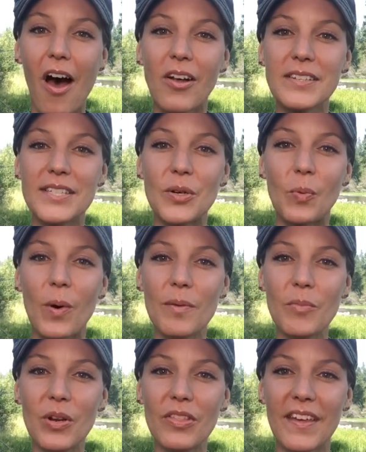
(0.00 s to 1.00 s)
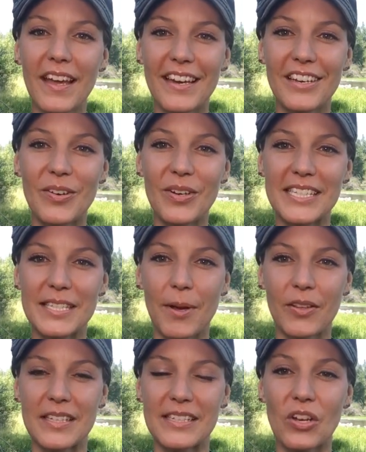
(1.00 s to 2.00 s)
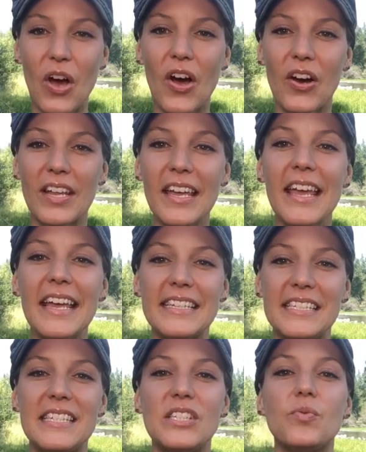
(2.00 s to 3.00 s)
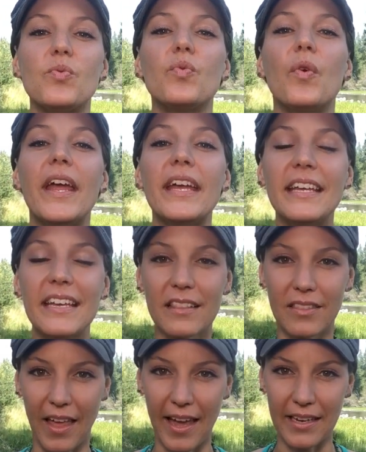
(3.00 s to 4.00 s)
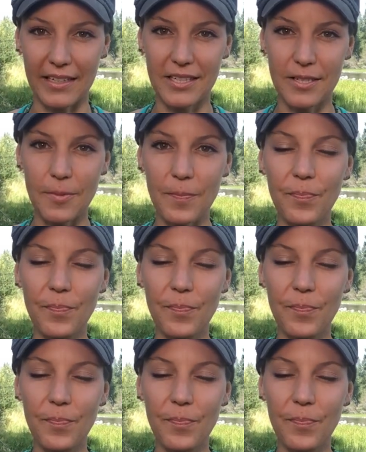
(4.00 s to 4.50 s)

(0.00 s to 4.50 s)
Also, one more thing I notice about this card is this radiant light.